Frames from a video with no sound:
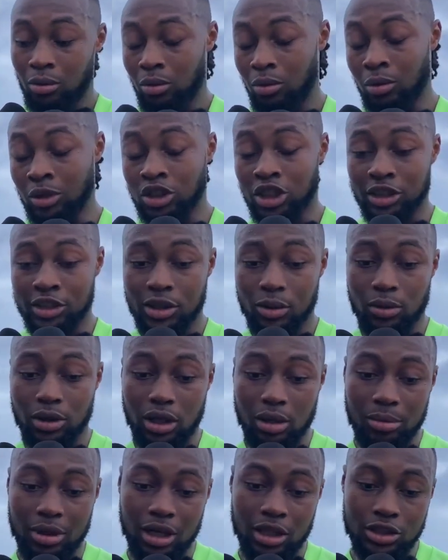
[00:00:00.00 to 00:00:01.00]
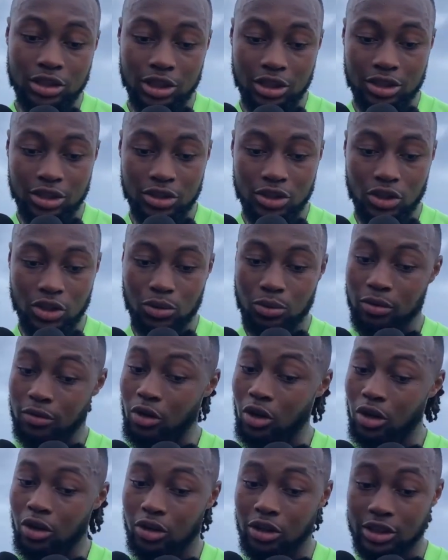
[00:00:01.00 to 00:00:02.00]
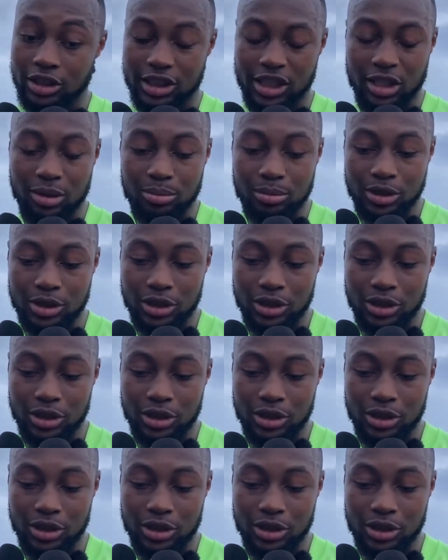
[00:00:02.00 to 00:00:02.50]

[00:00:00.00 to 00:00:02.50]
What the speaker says: we're trusting what the manager can do. We've got a good team.